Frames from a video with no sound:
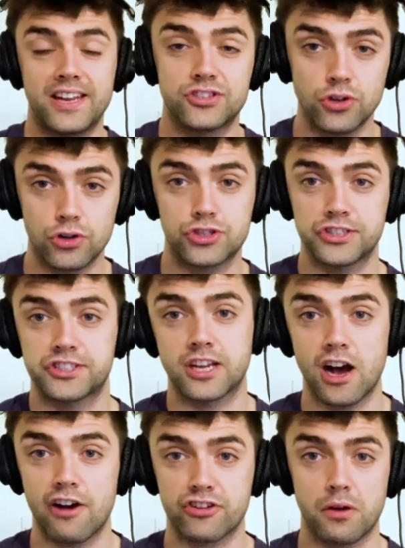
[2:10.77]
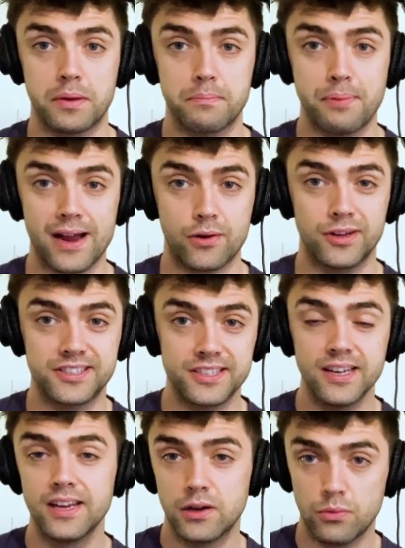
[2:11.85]
It's not just a calf coming backwards.
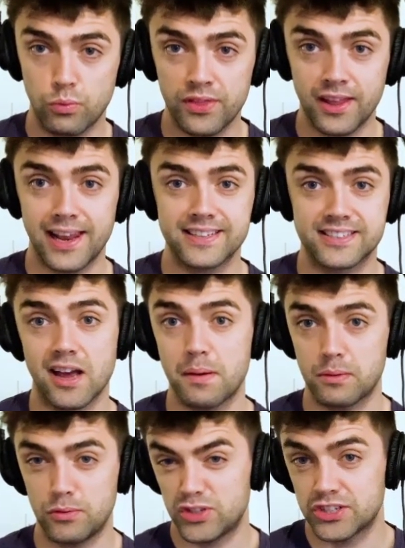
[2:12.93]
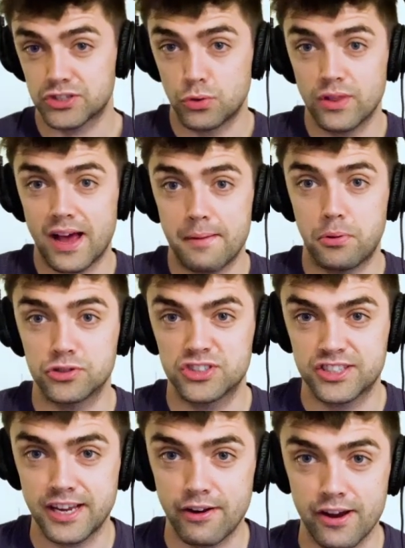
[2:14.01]
When the legs are coming, we just call that a
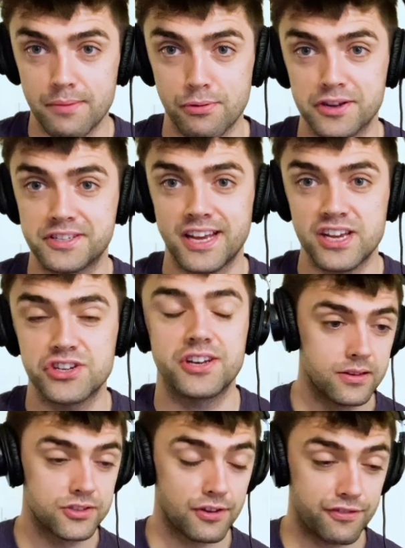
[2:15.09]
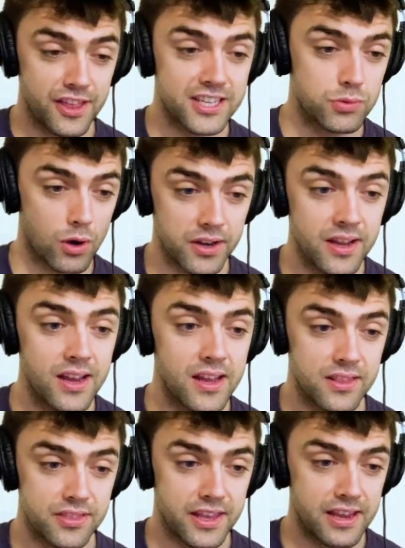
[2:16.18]
posterior presentation. So for this one,
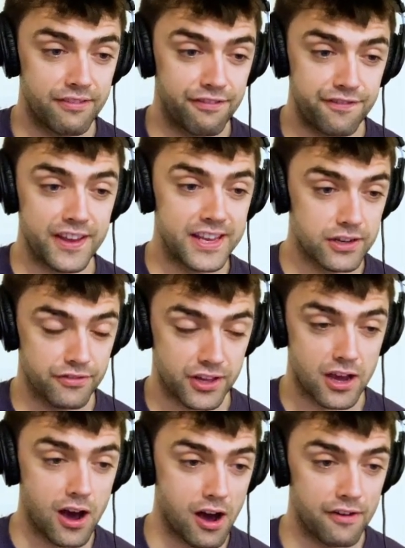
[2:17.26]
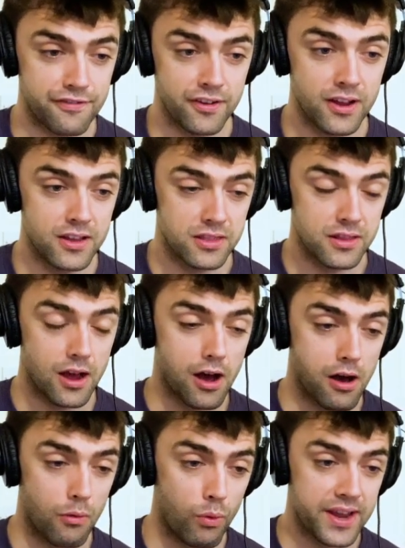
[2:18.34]
the feet of the calf
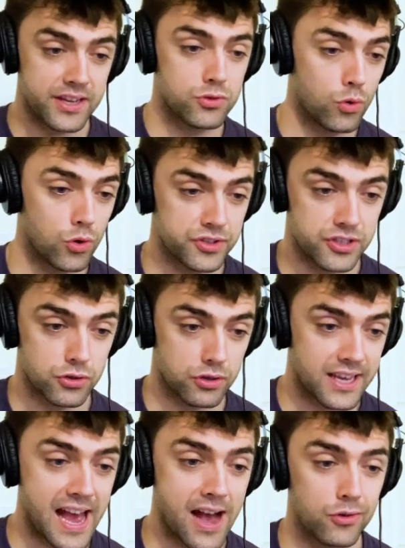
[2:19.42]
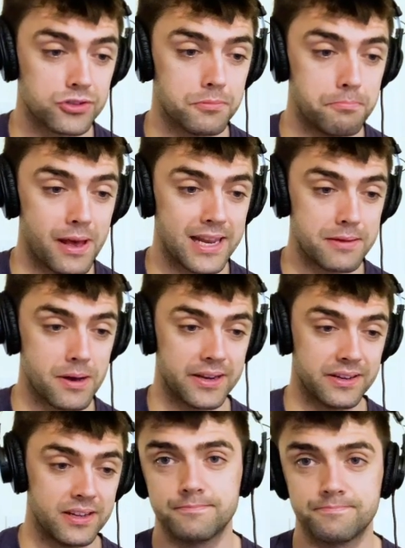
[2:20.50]
are way towards the sort of cow's belly
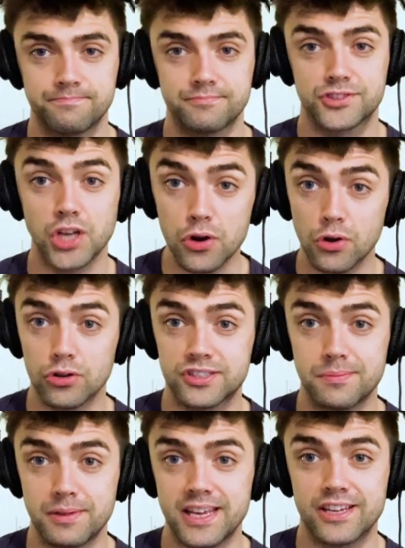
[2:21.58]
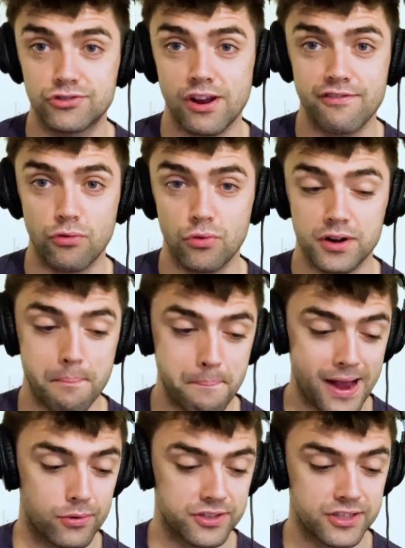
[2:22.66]
button. So not simply a straightforward
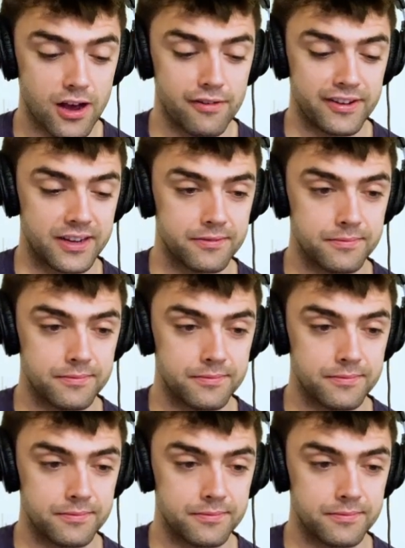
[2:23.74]
backwards calving.